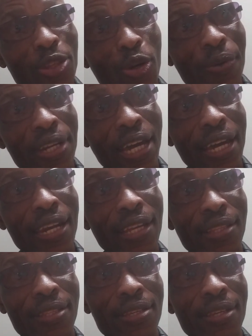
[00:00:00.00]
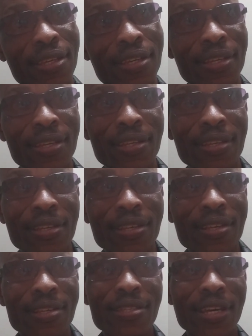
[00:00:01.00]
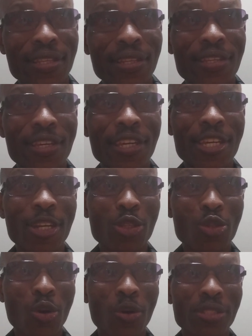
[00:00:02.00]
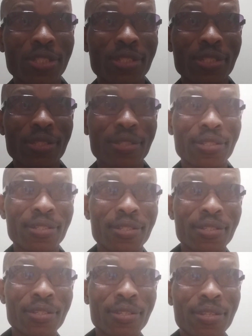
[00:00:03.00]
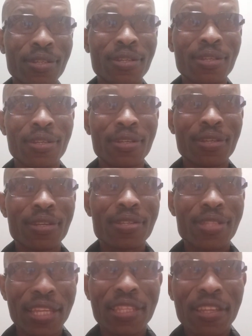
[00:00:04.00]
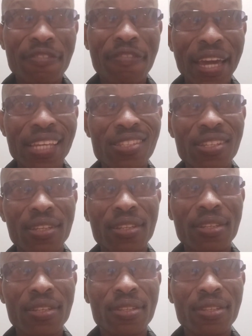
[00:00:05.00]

at Robben Island started kicking doors, started fighting.